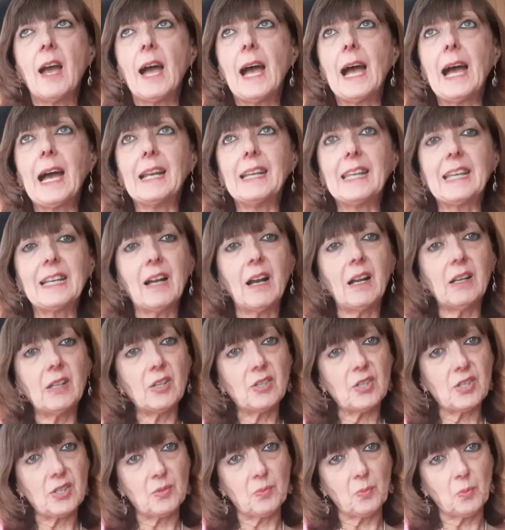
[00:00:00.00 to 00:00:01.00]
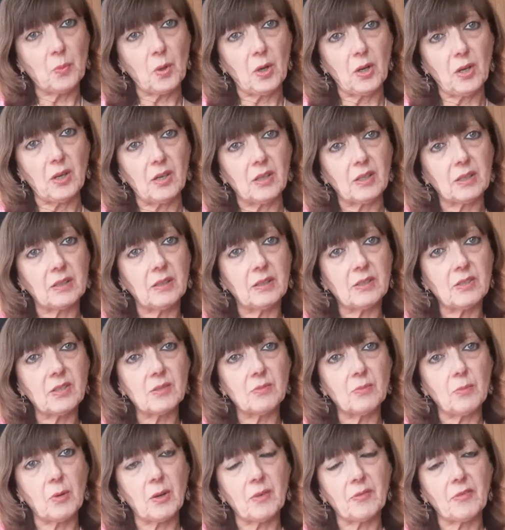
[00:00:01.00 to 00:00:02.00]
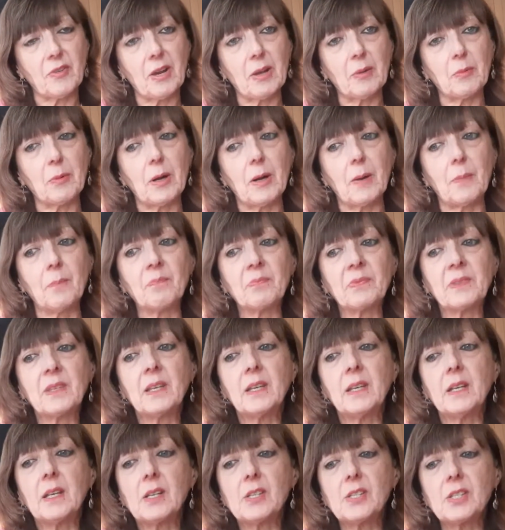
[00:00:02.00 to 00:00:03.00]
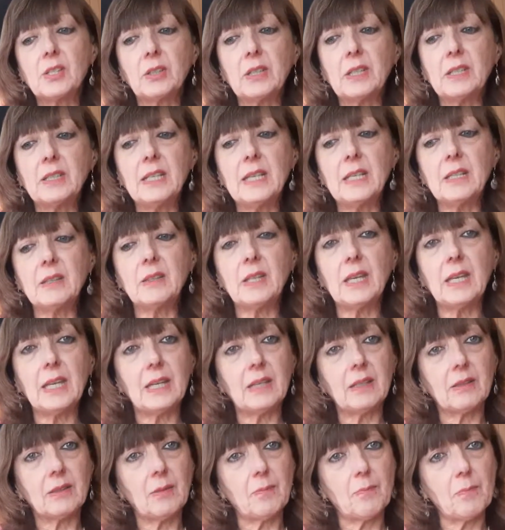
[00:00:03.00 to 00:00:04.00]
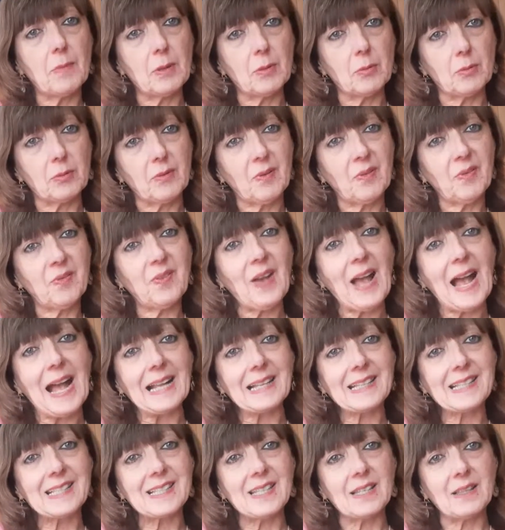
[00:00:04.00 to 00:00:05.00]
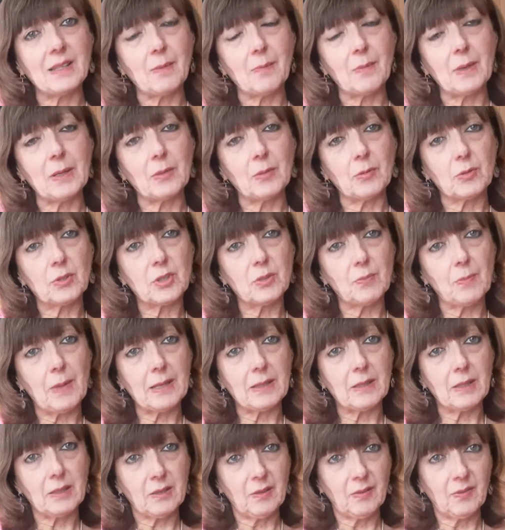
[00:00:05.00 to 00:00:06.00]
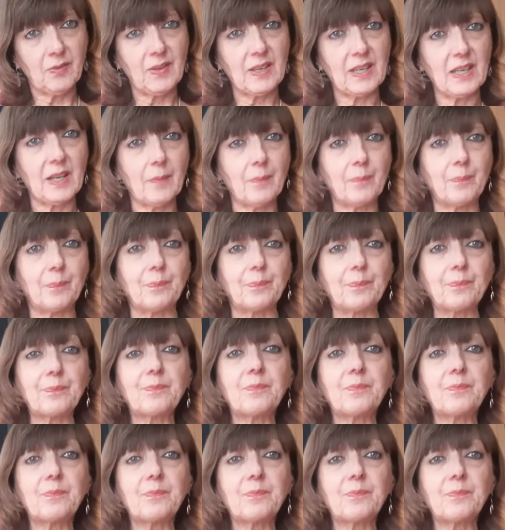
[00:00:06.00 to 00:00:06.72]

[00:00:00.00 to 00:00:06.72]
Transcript: and it kind of doesn't work, it doesn't work very well. So you need the milk, the fats in the milk to make the kefir.